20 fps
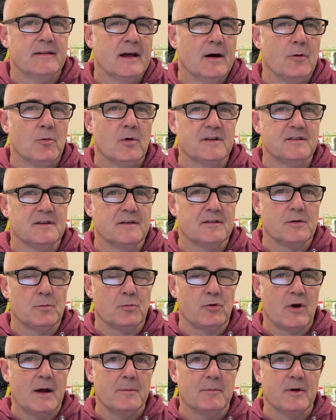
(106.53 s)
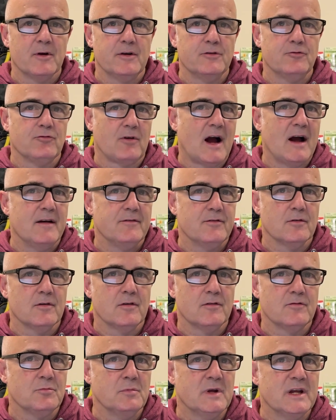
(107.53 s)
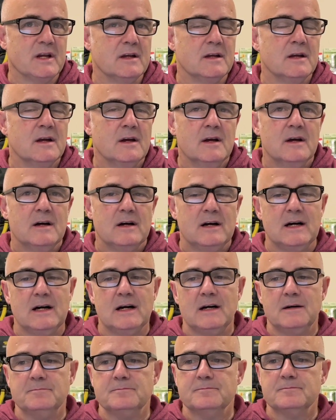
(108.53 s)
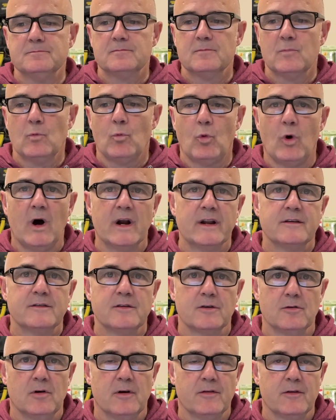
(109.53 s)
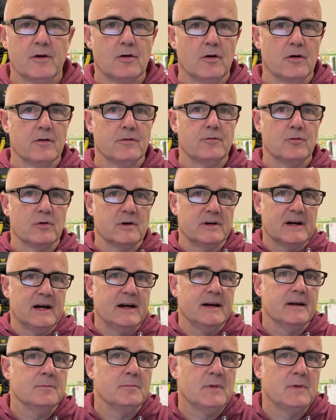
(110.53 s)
That wasn't the primary driver of me wanting to go on the carnivore diet.